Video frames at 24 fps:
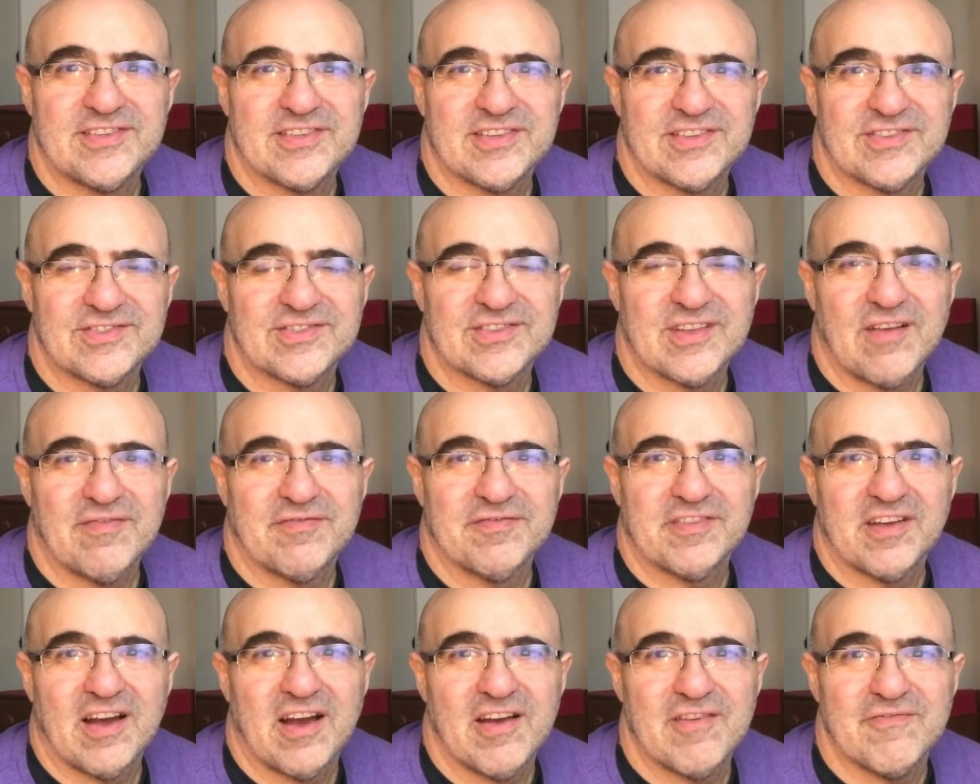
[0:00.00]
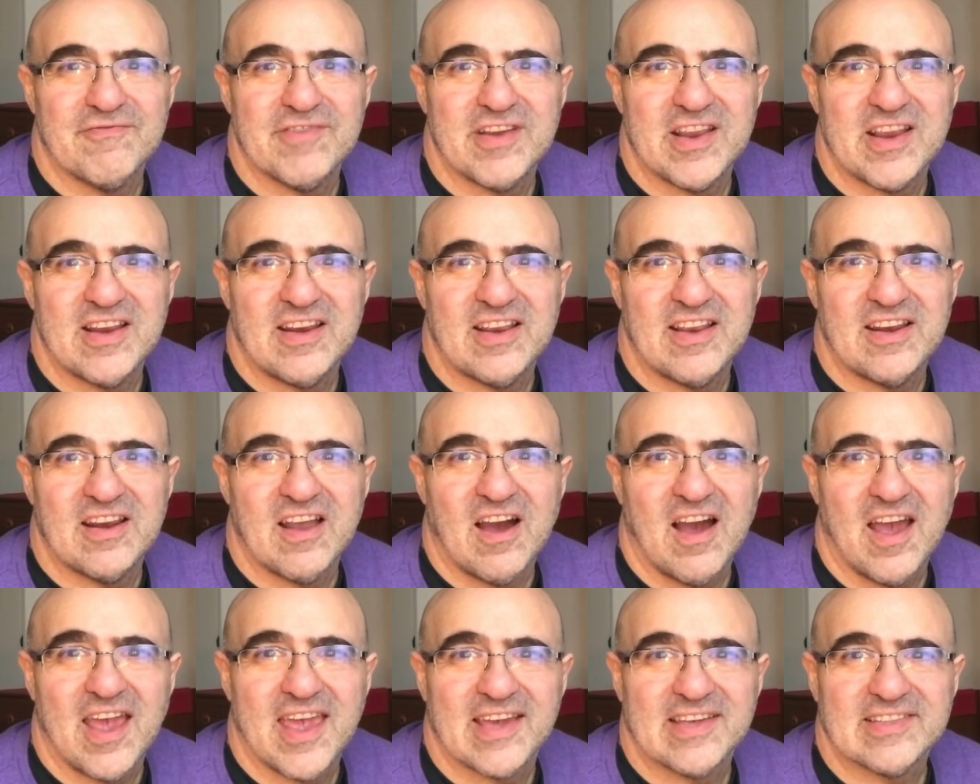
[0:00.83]
the stuff that I really
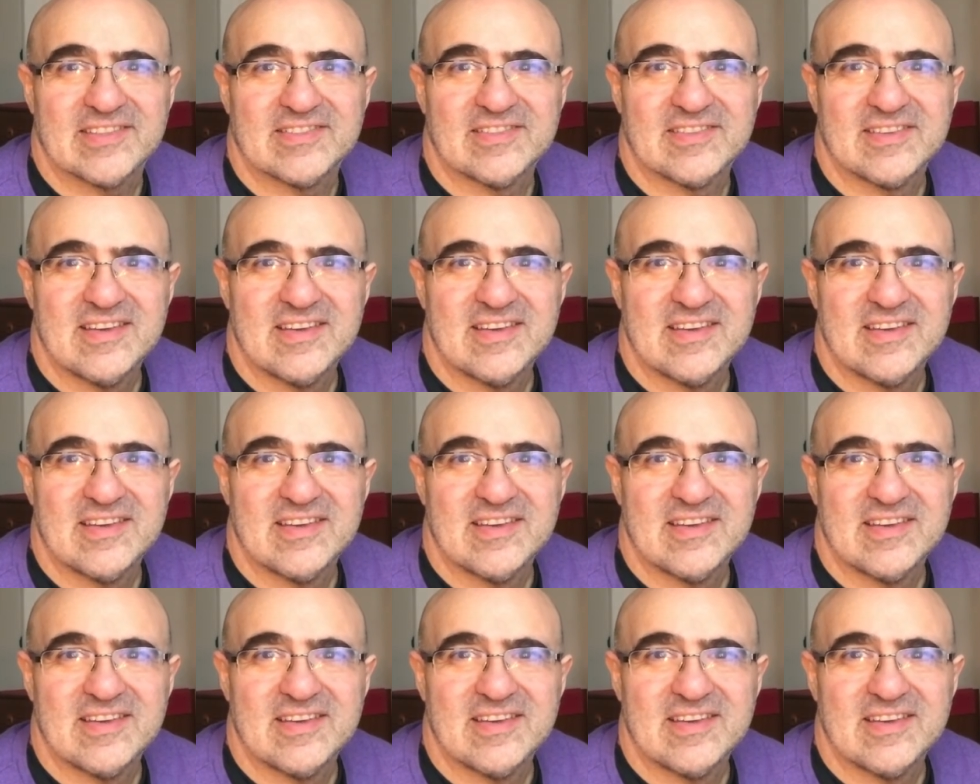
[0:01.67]
liked.